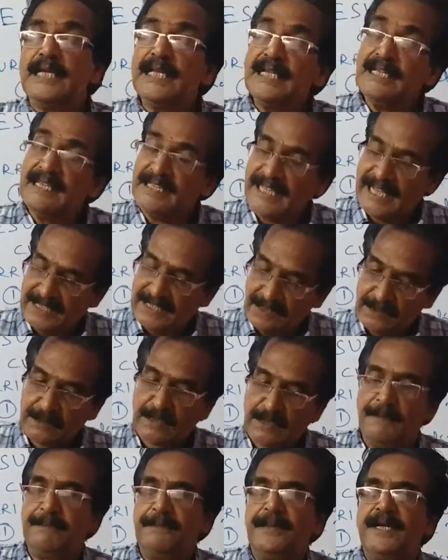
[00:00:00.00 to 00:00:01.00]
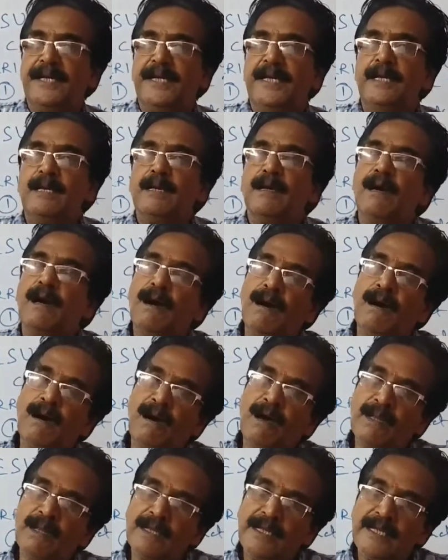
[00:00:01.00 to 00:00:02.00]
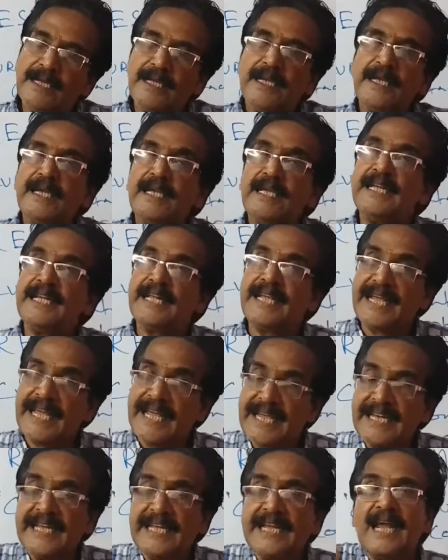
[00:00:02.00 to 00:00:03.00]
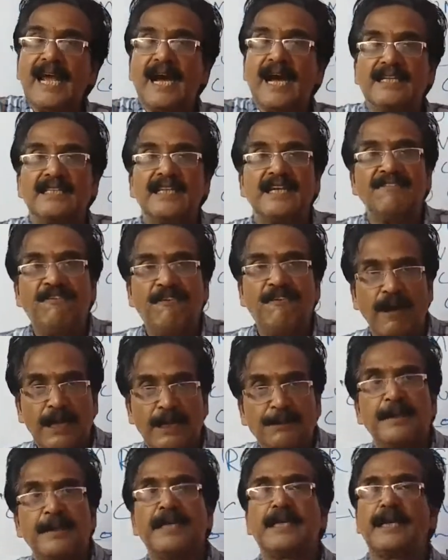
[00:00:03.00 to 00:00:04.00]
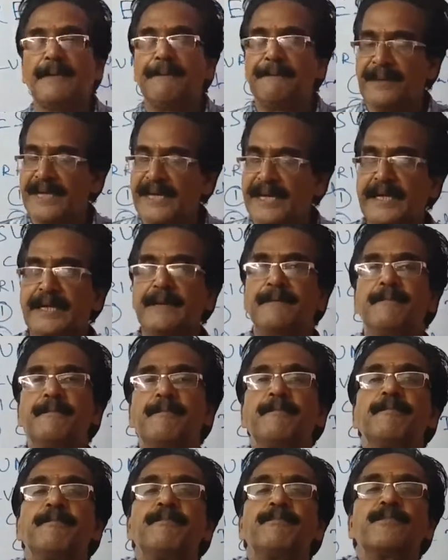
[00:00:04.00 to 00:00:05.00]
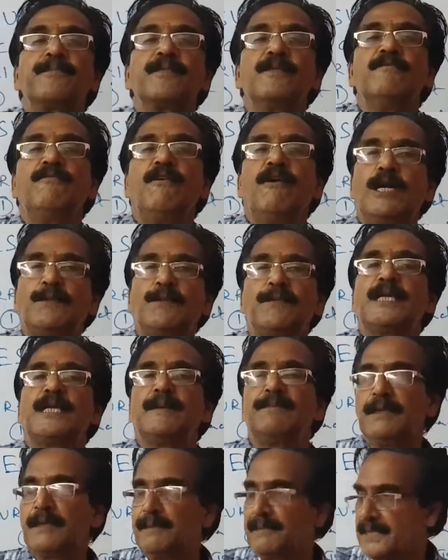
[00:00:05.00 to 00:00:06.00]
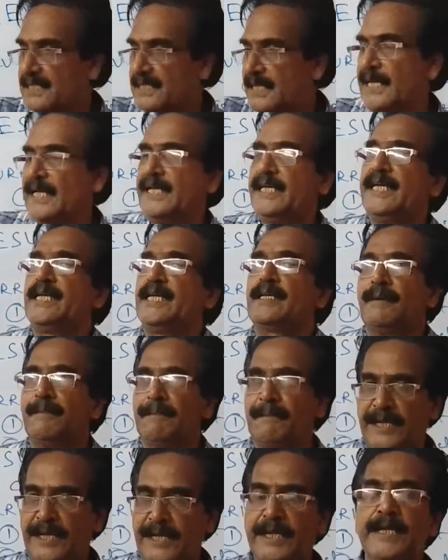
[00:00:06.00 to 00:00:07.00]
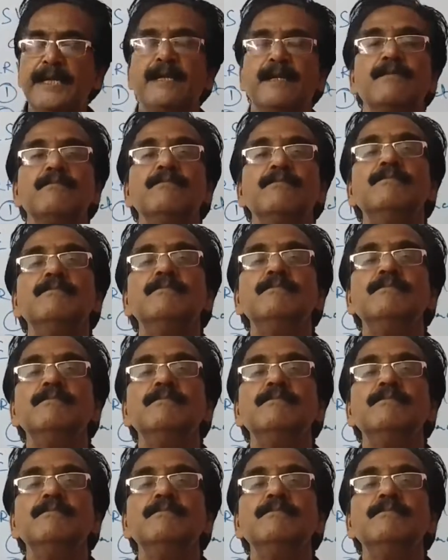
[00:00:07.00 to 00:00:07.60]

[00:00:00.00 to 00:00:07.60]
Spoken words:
in that company or in any other former company means earlier company,